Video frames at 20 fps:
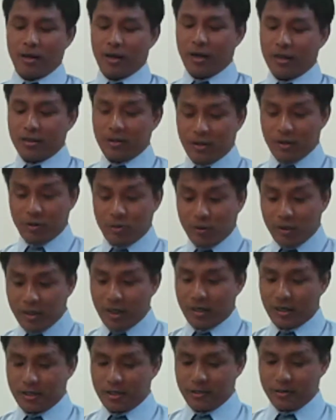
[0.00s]
on doing
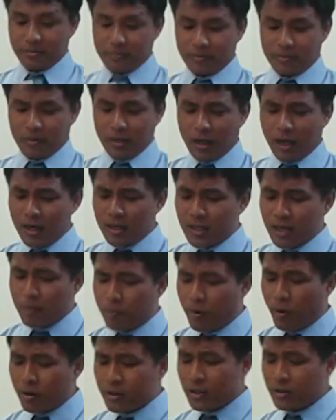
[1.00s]
this. It is
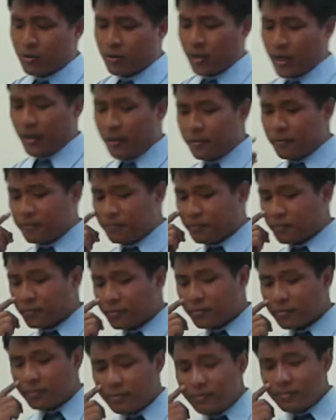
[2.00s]
important today
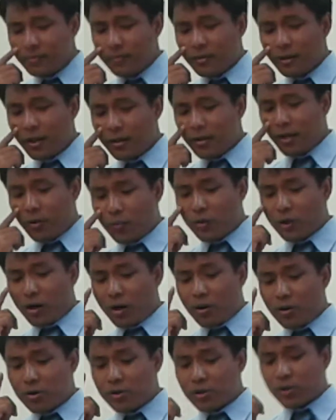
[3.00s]
that we
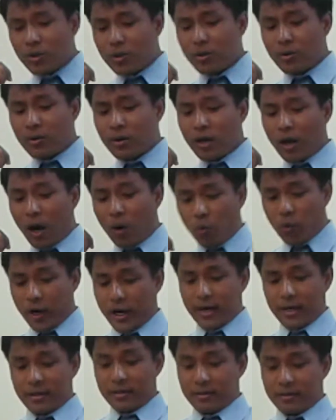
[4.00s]
are also aware
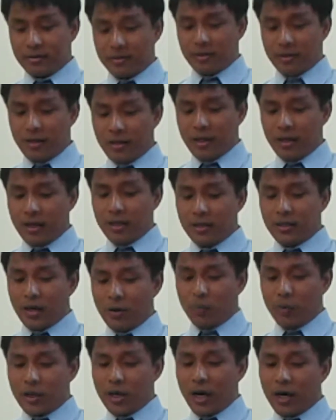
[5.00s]

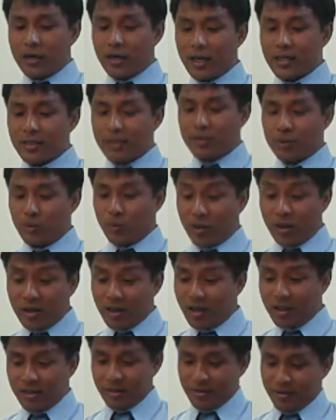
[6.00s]
that we are related to one
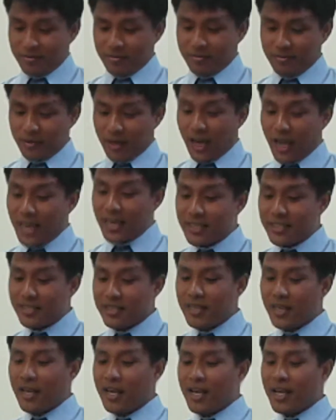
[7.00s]
another
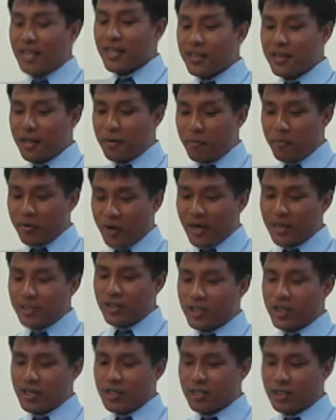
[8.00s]
as the
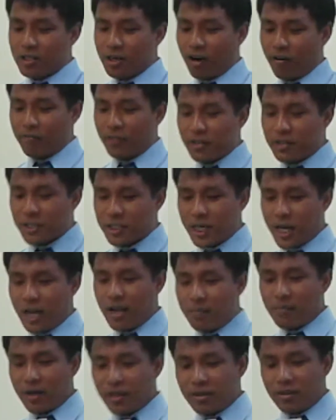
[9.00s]
branches of the
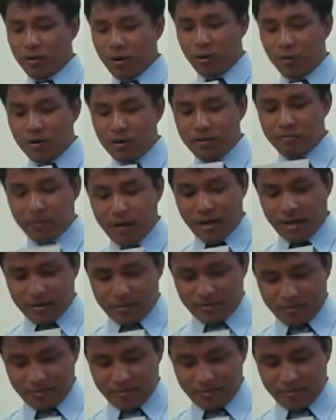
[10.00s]
same and the only one.